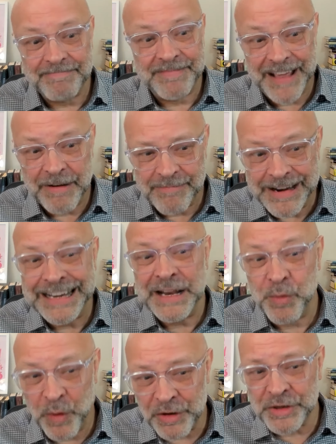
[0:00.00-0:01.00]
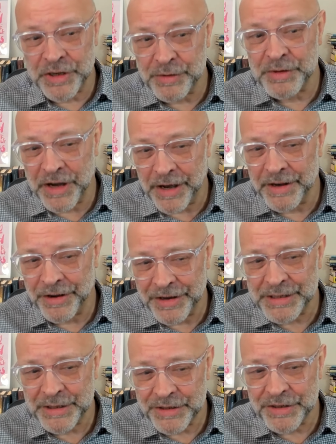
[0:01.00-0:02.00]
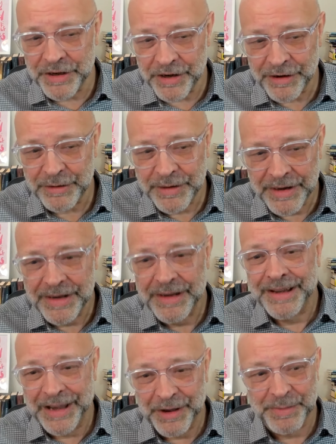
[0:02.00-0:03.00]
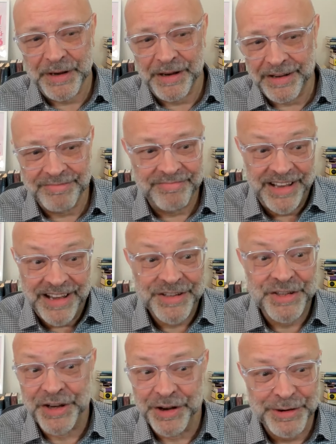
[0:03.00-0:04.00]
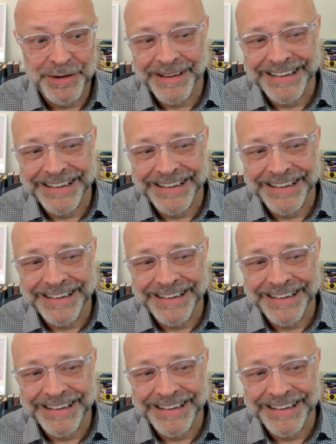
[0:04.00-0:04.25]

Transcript: there really was no Dionysus, you know. It would be like, yeah, so.